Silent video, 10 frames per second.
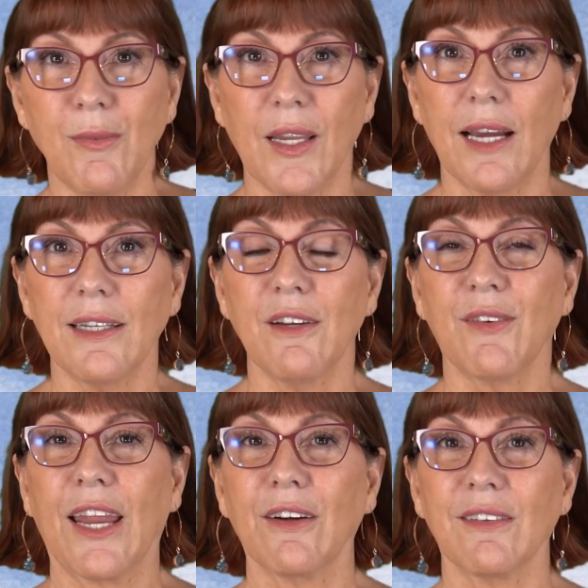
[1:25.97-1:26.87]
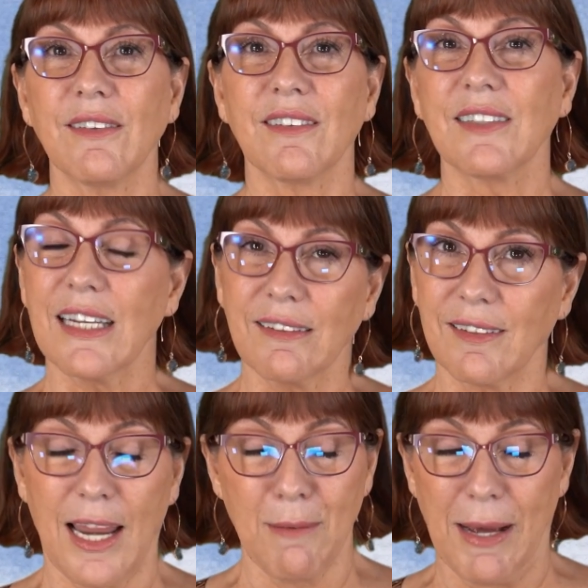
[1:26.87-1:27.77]
the idea of carrots and sticks
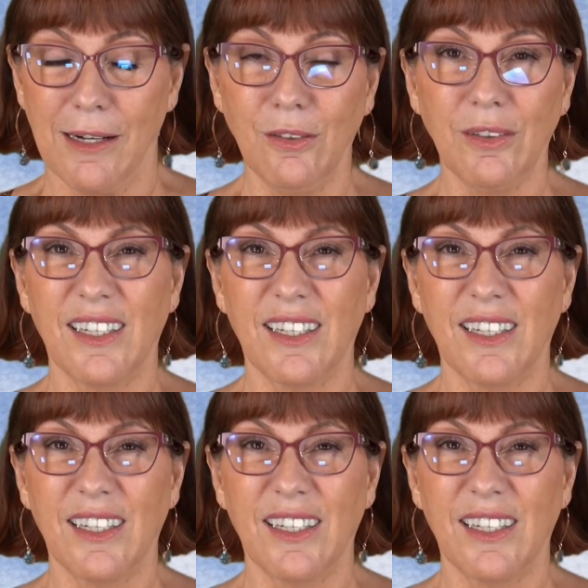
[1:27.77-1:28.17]
came out,